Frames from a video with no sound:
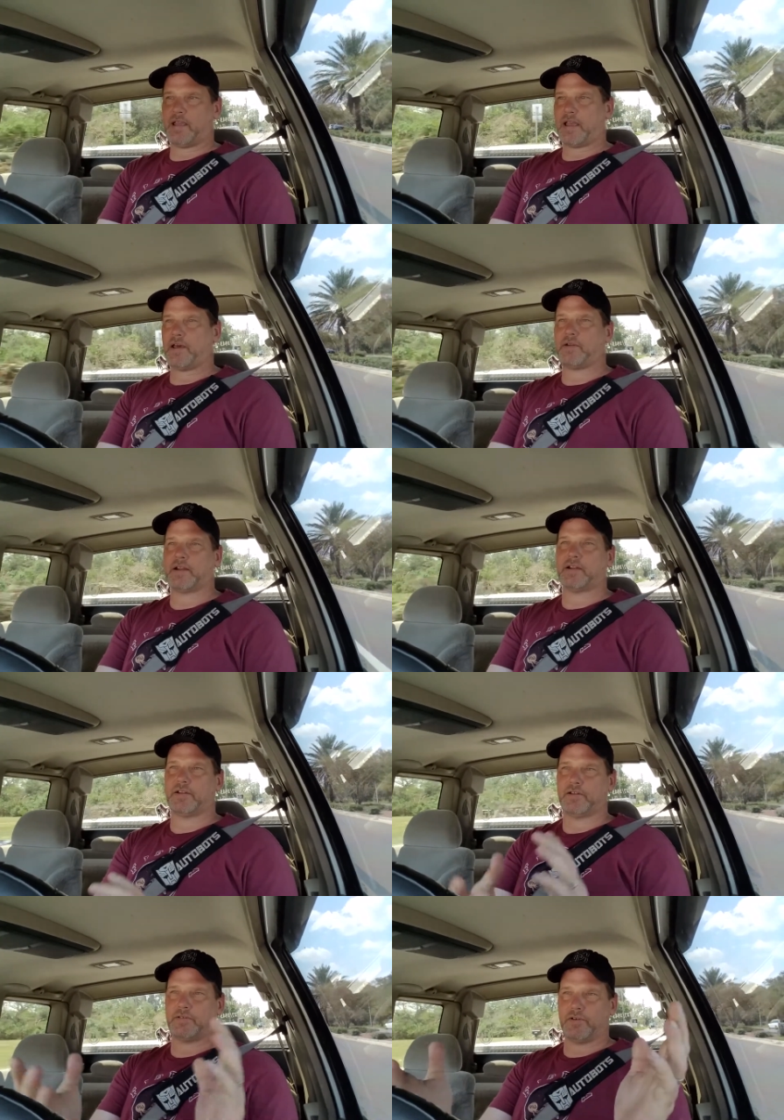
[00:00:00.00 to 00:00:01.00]
how do I not
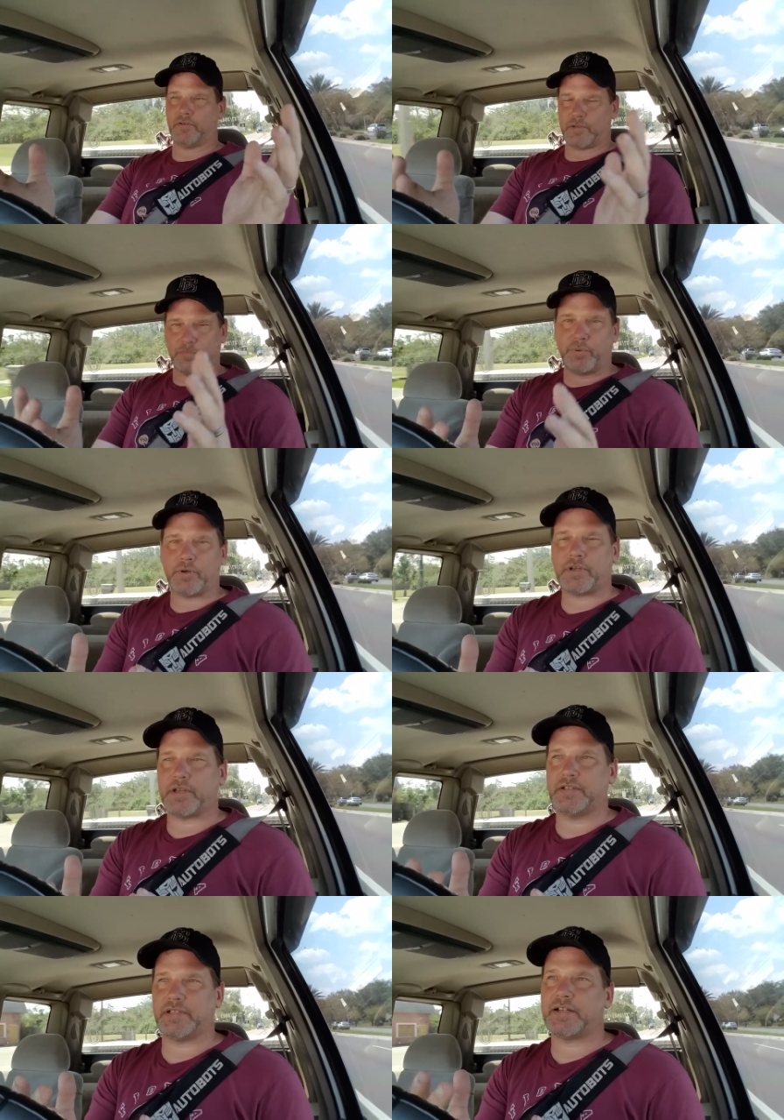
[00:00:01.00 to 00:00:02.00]
know the book
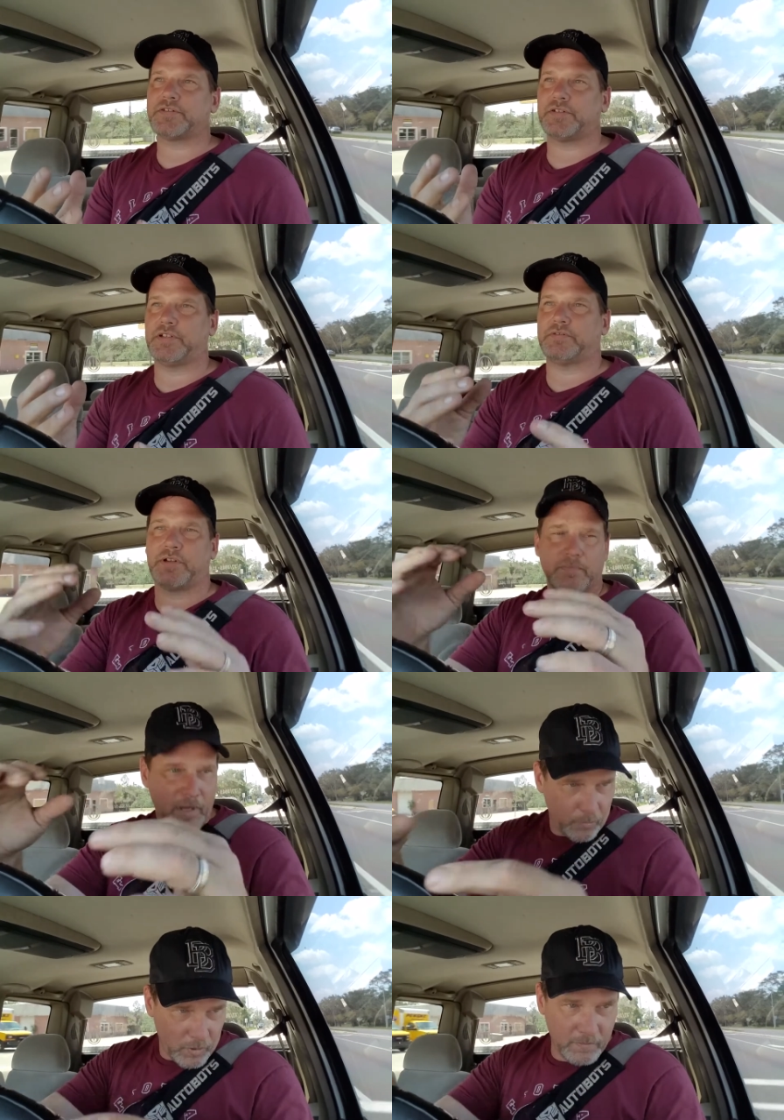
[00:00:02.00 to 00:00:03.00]
is actually written
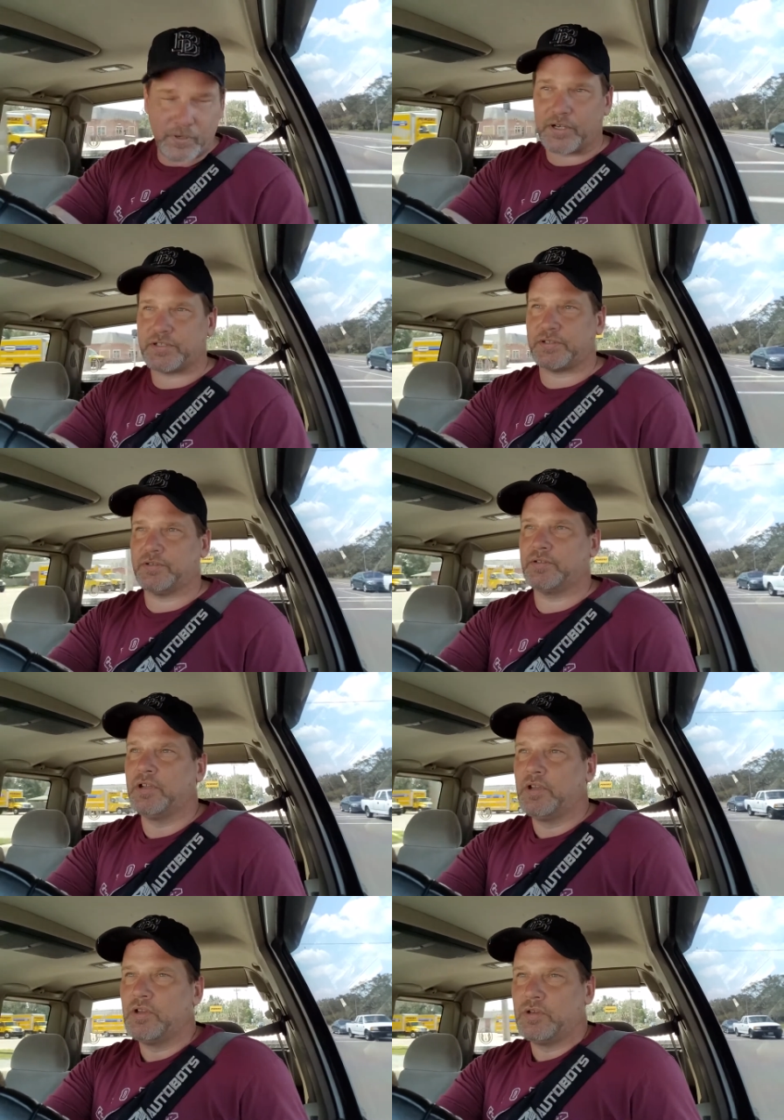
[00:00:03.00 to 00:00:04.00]
by one
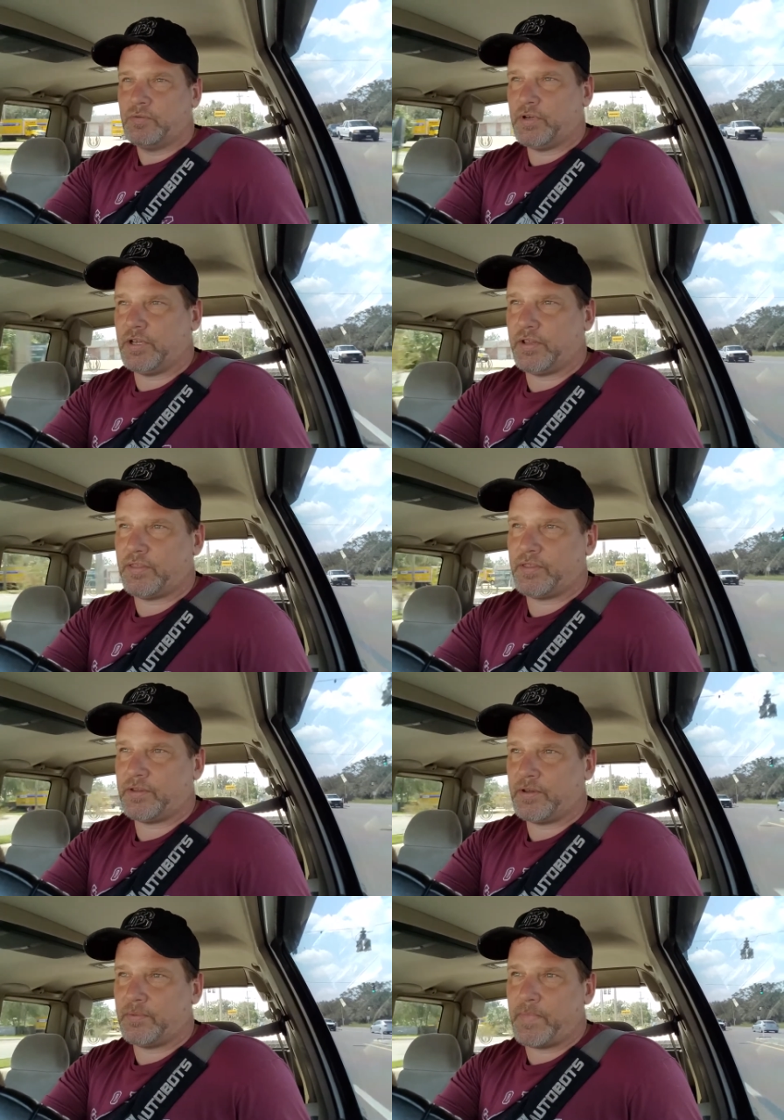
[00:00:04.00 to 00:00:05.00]
person with
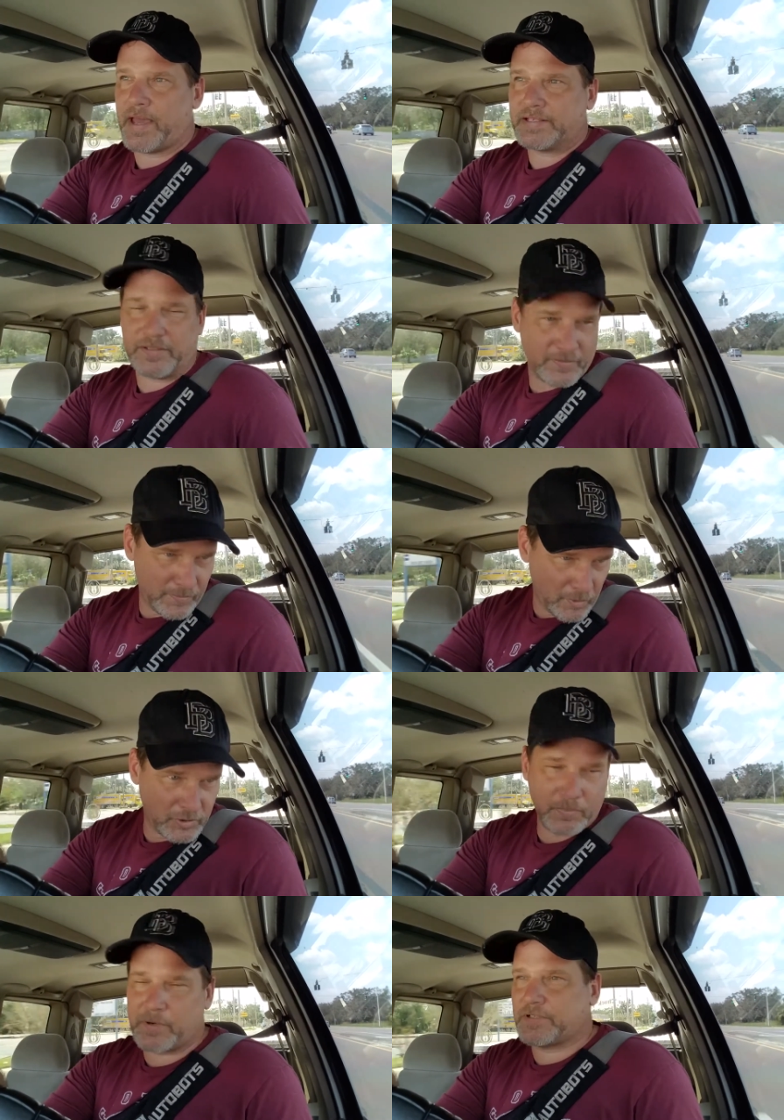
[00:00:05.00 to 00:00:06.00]
a massive
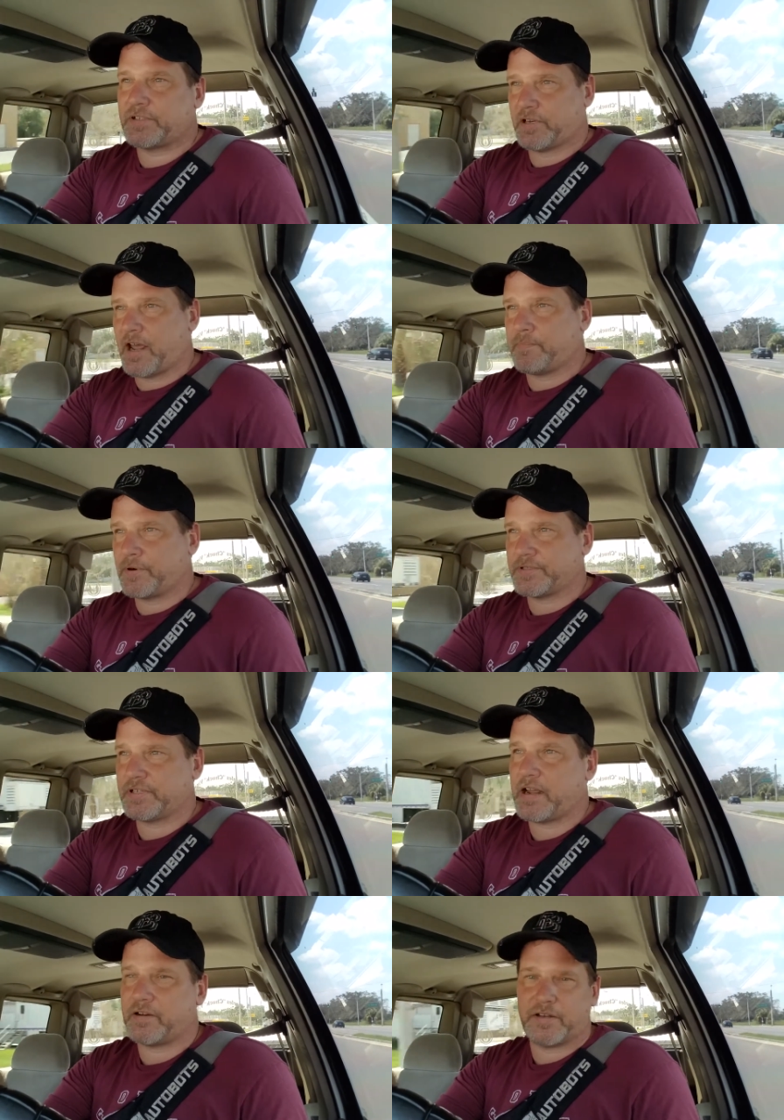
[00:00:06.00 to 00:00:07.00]
multiple
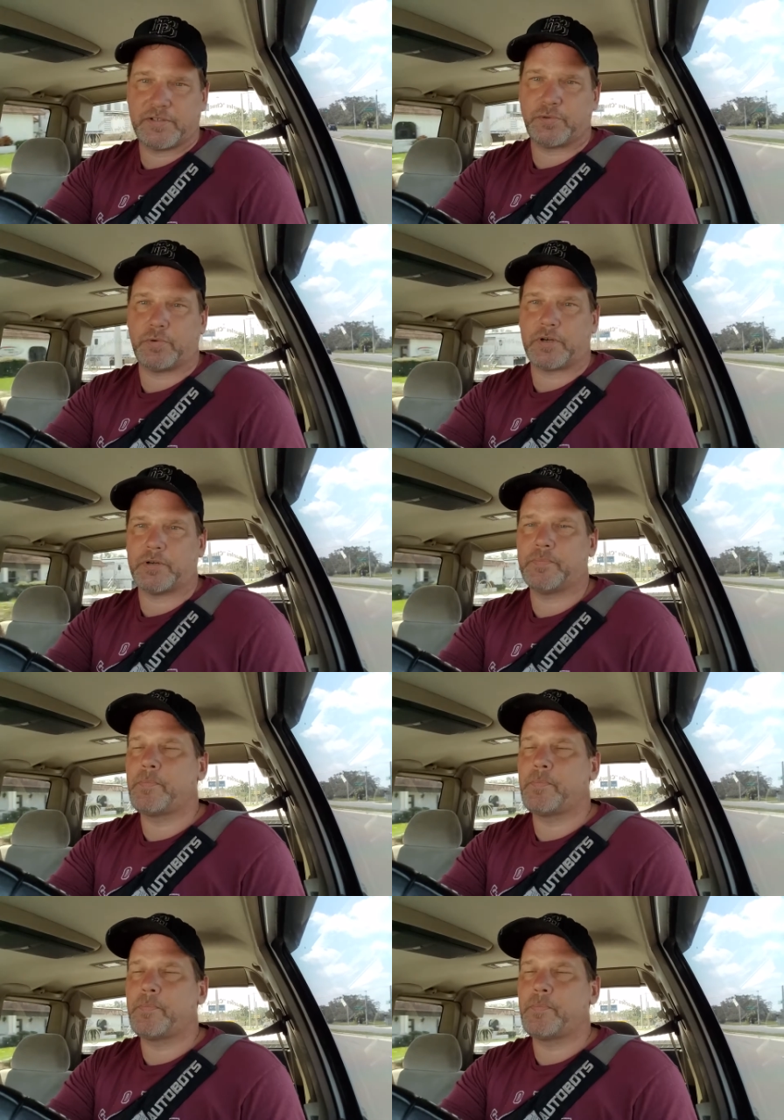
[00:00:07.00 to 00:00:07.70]
personality disorder?